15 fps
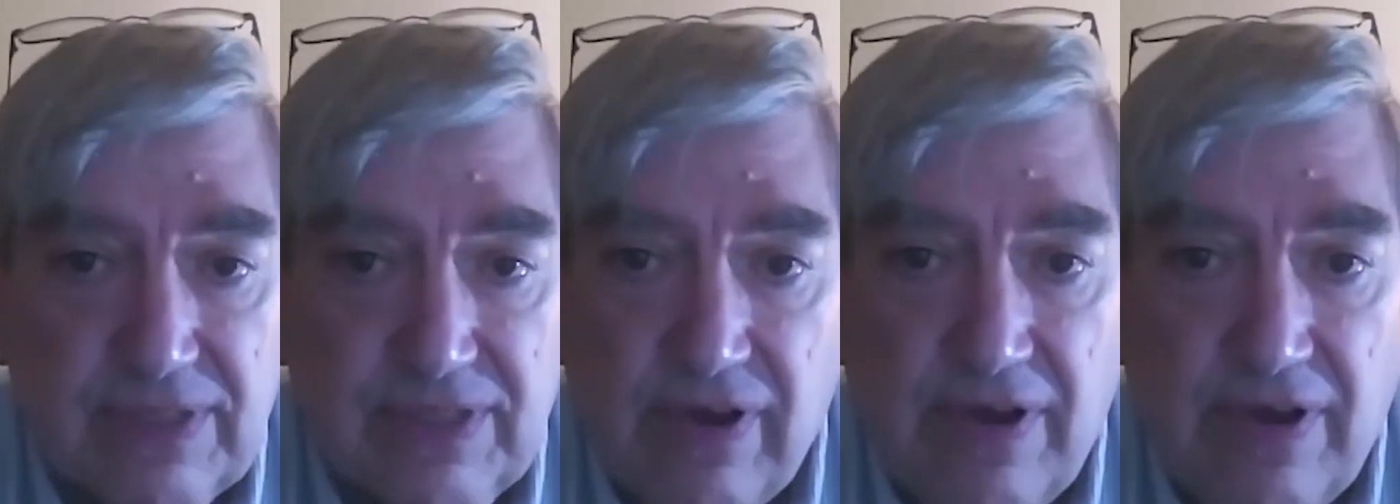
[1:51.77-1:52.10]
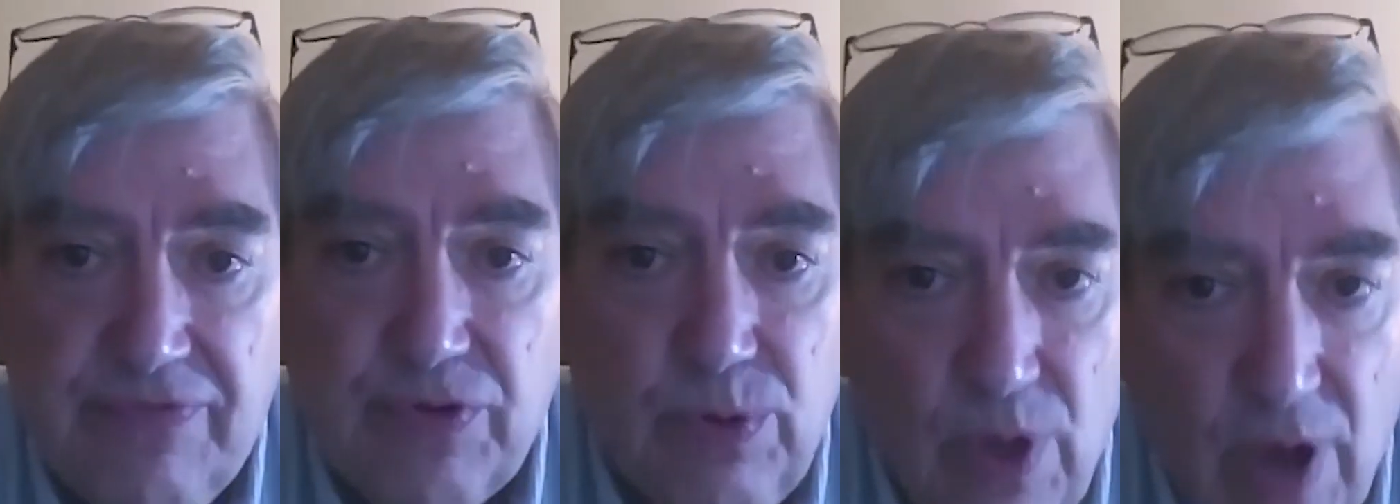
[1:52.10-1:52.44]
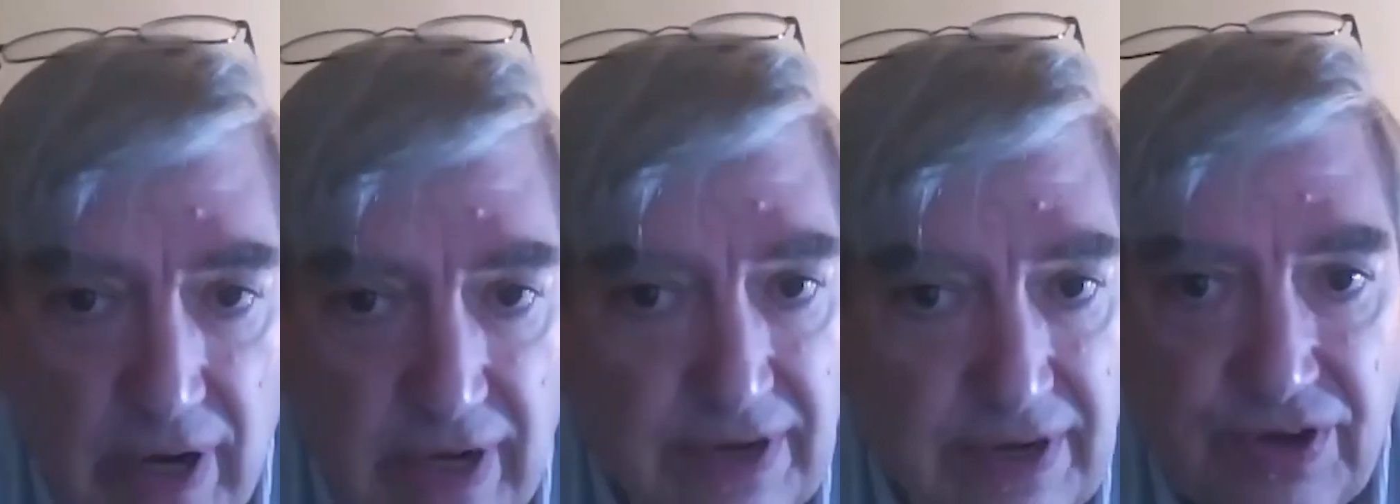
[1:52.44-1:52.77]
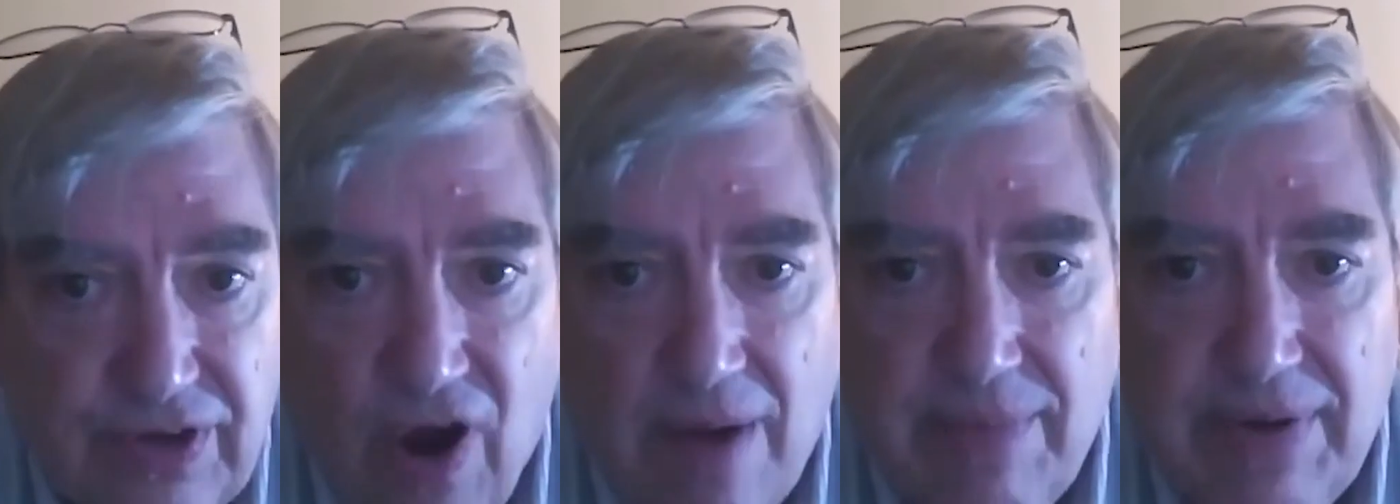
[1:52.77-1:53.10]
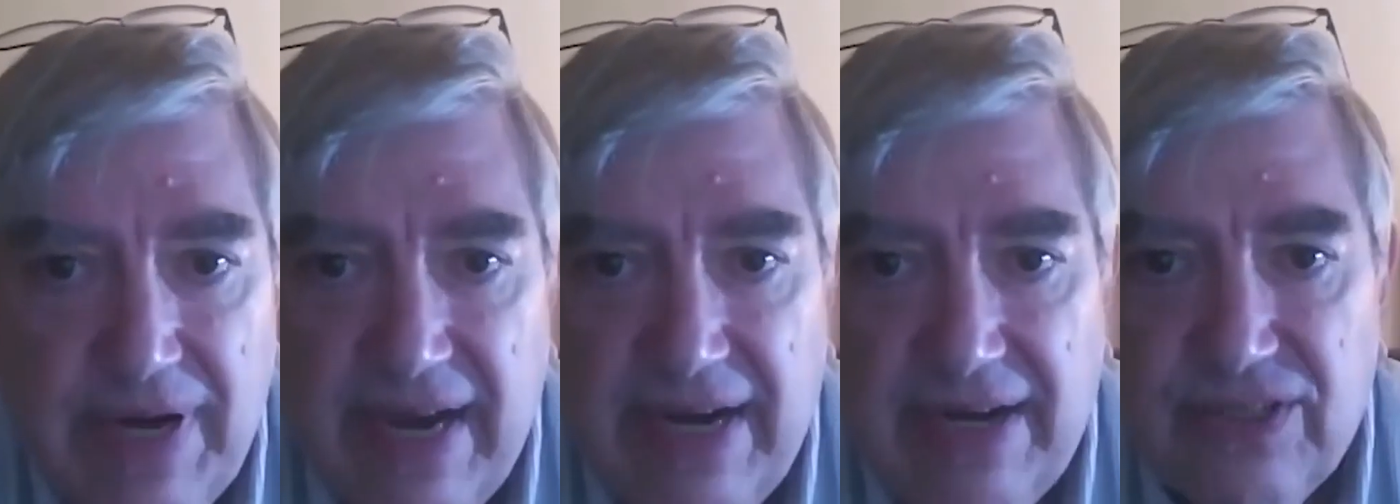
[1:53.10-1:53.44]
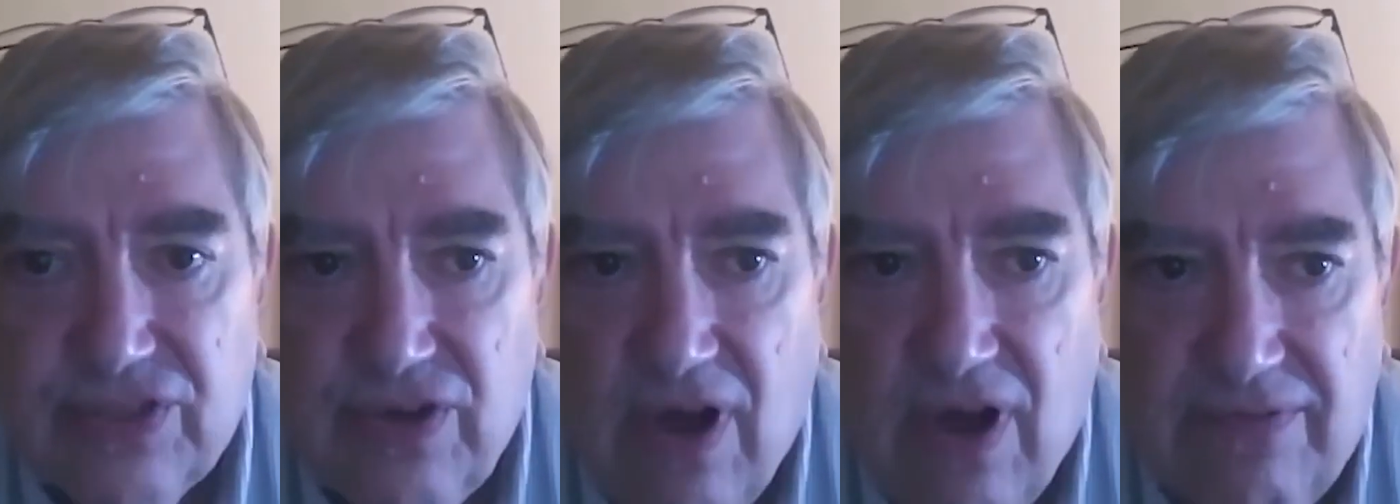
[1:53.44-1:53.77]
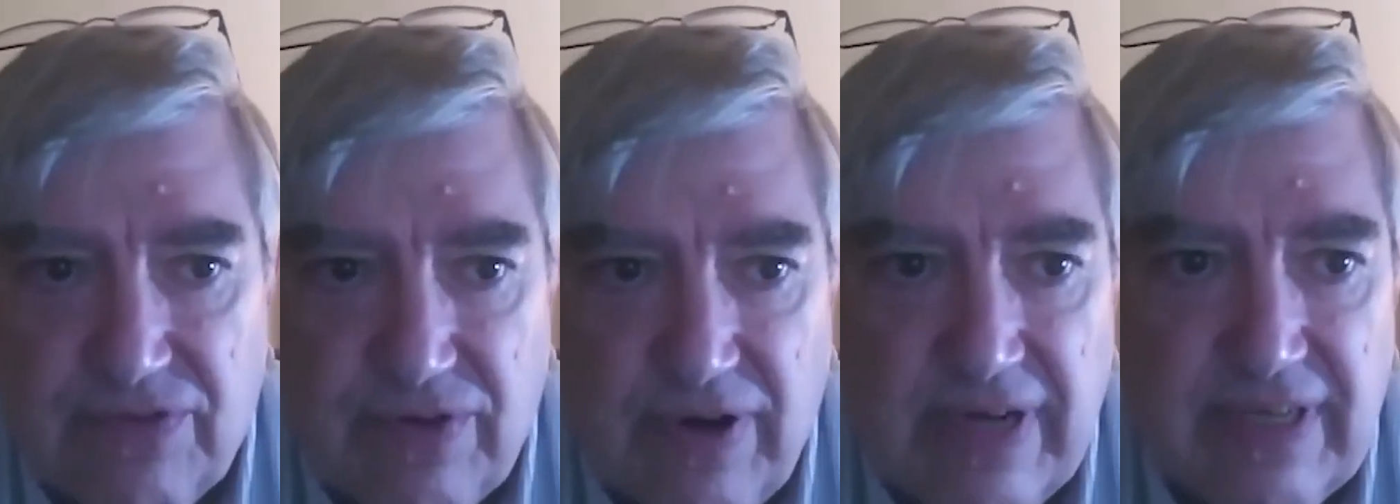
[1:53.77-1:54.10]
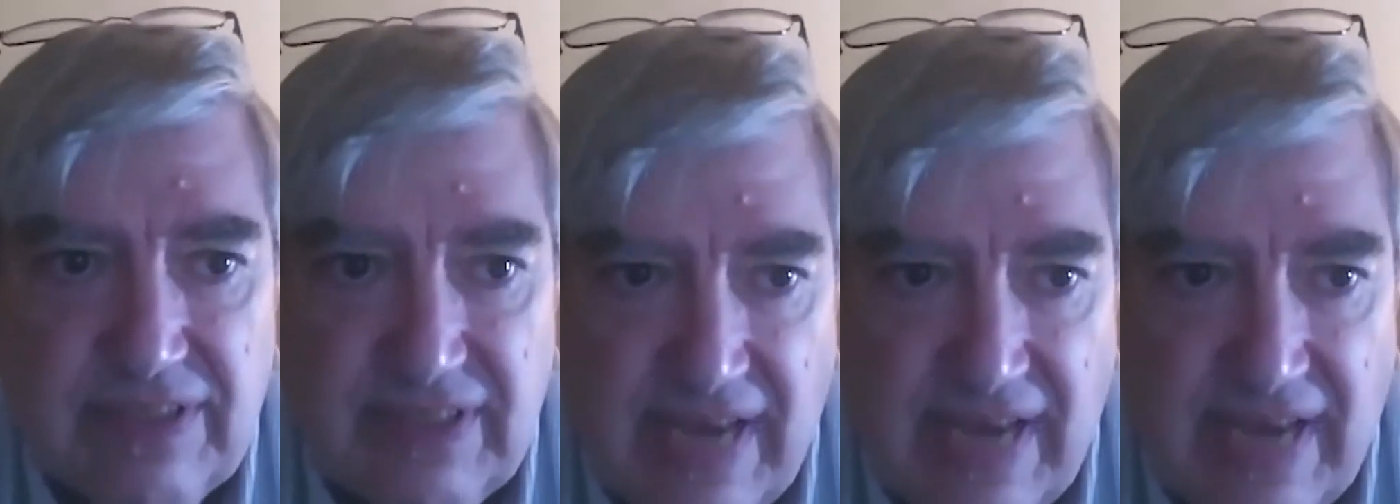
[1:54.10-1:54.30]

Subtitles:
So if you look at carbonated soft drinks,